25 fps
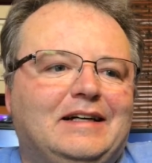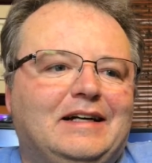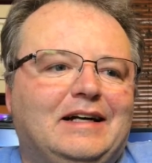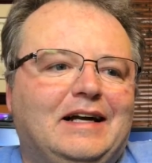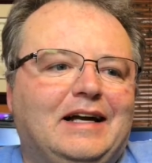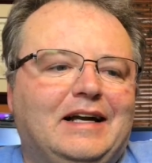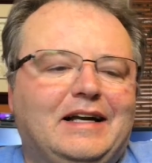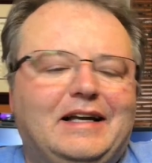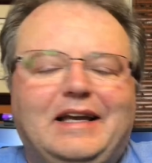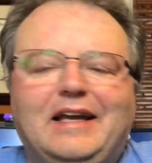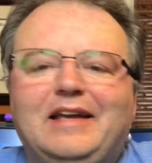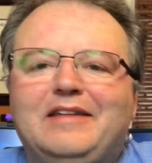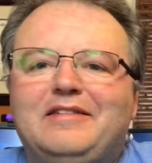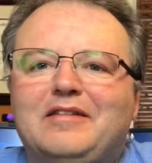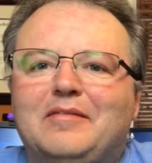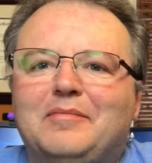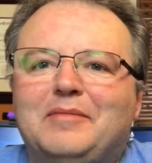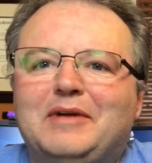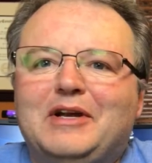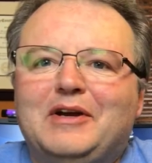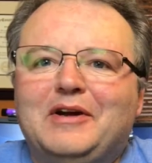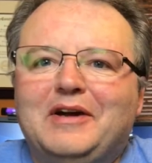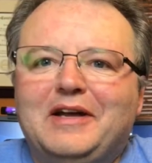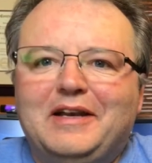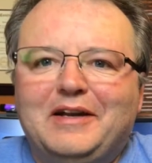I guess I've
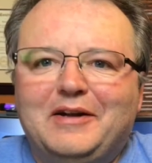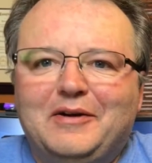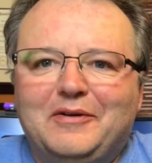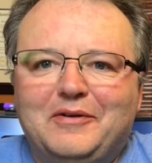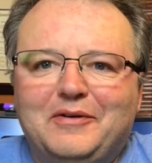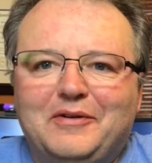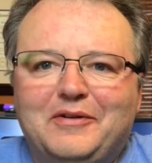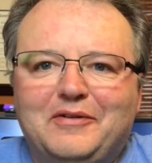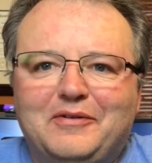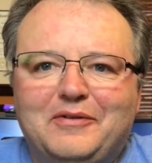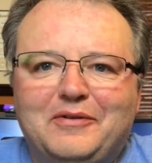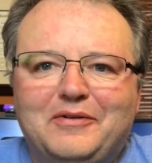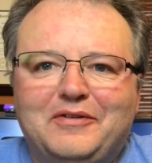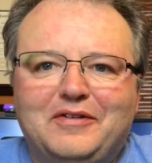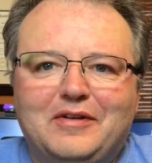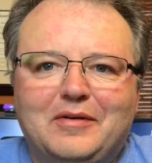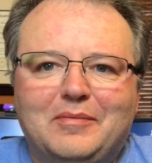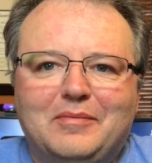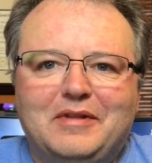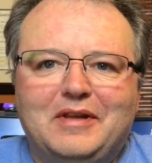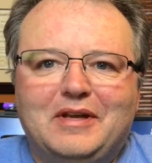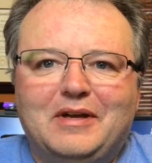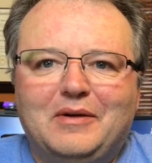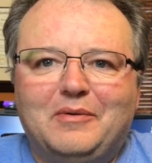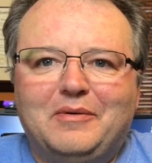been kind of going through
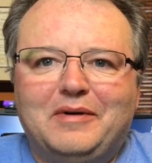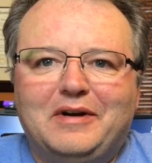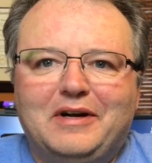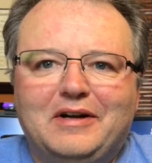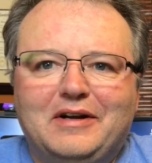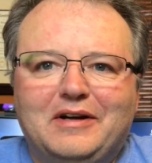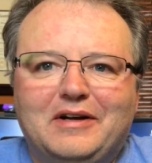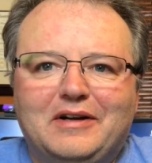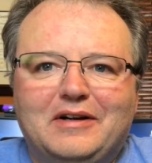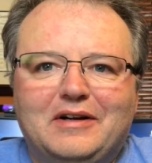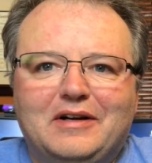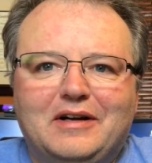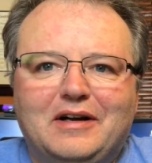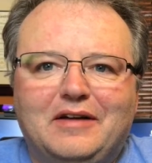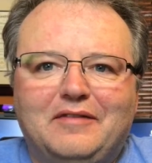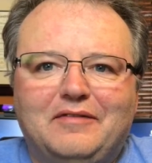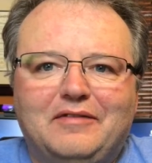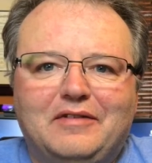something where